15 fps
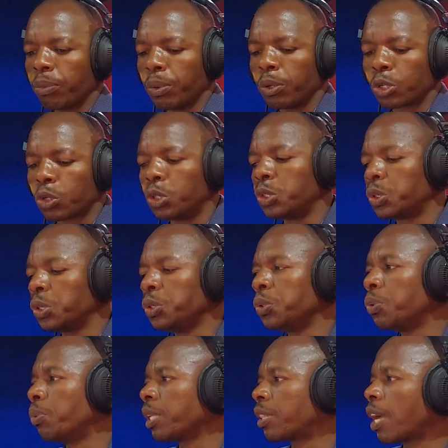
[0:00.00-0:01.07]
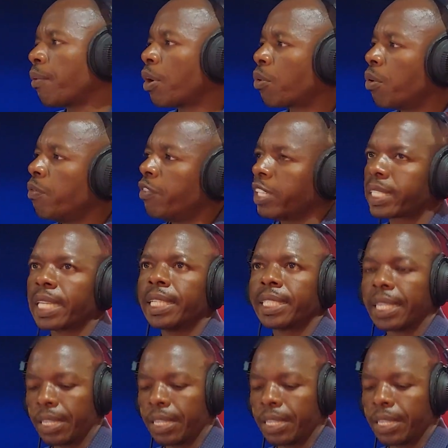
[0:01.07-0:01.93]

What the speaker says: we'll continue with our conversation.